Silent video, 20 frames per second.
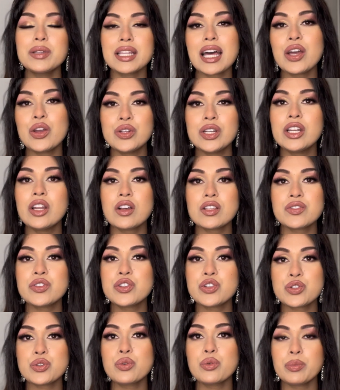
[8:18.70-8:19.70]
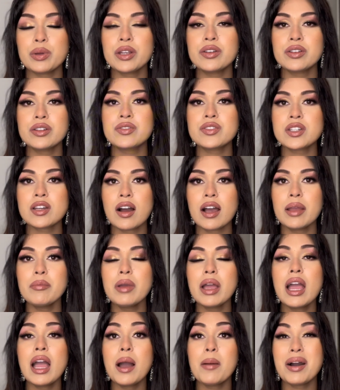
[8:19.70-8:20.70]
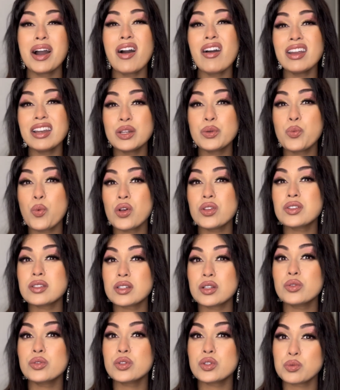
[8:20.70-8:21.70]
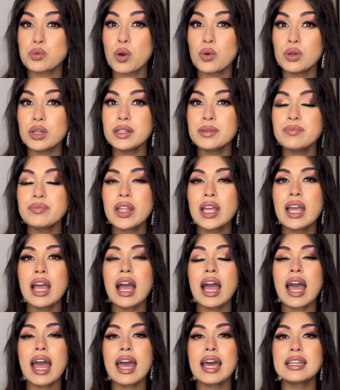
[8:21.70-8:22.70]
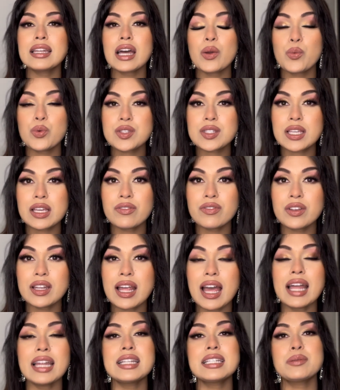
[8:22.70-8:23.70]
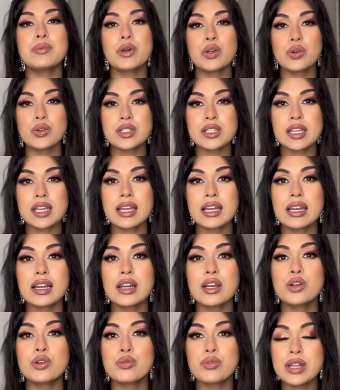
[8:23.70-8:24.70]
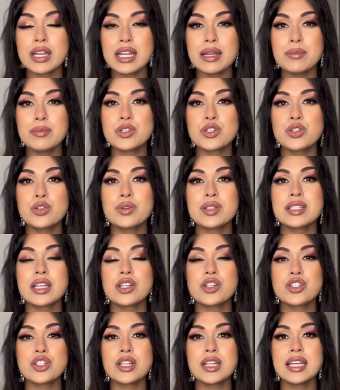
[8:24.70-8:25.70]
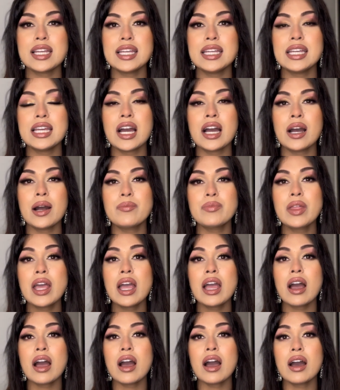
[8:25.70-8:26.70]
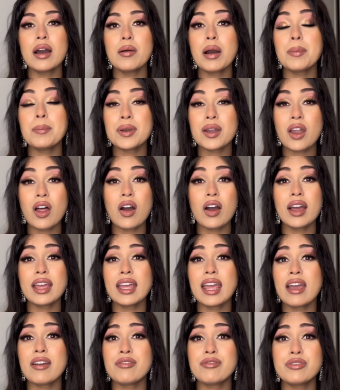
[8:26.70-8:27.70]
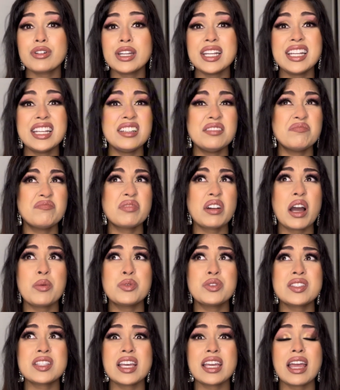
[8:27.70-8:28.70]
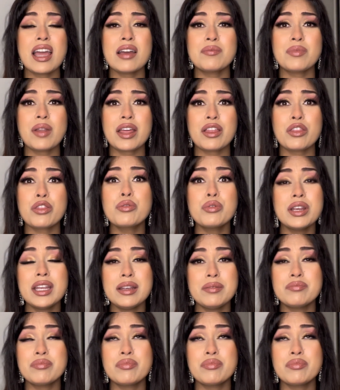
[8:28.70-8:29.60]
that only lasts for a short period of time. My eyelid was still swollen, and I was given antibiotic cream to essentially apply every, I would say, like three